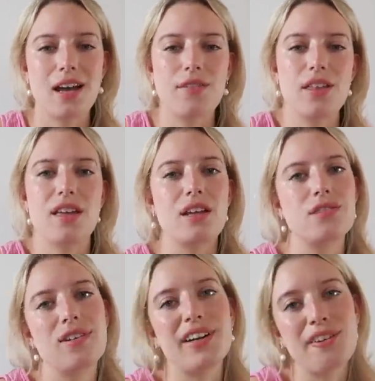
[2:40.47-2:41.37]
everything
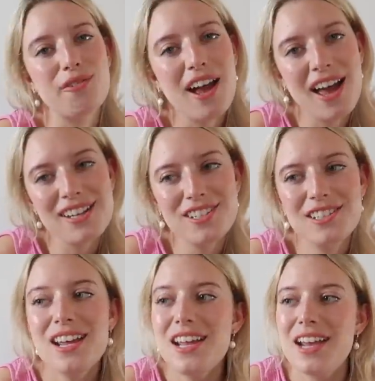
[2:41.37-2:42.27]
is very
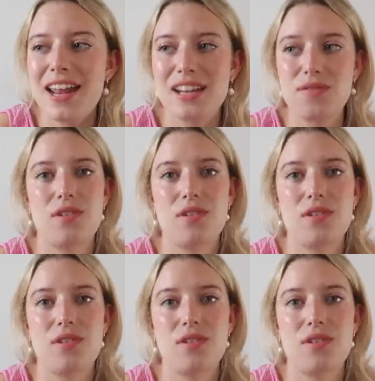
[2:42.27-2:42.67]
rushed and it's